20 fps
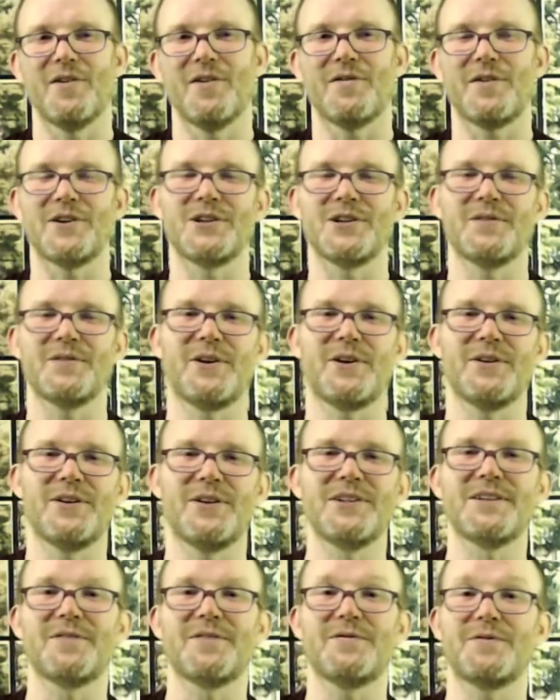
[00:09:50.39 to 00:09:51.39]
First of all, there
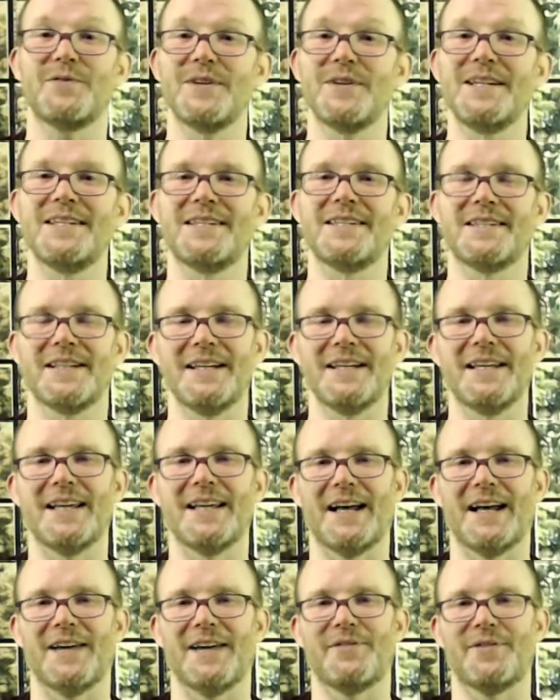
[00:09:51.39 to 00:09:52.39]
is a free study
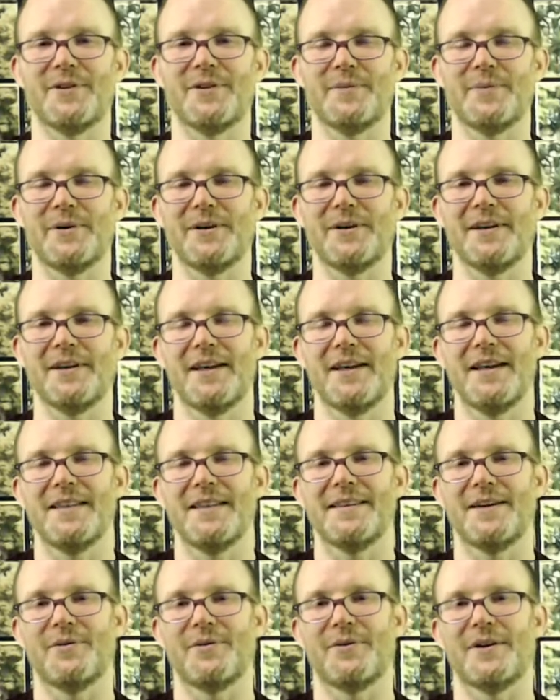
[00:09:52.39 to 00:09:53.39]
guide for the book
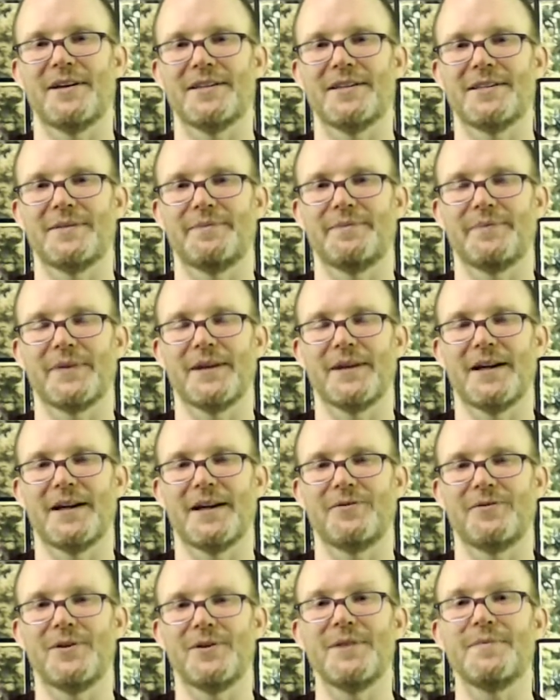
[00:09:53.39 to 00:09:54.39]
that was
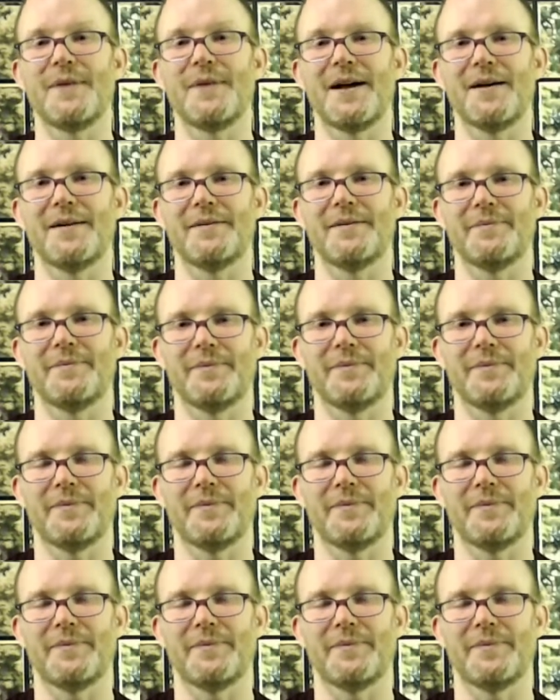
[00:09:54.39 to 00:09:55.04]
written by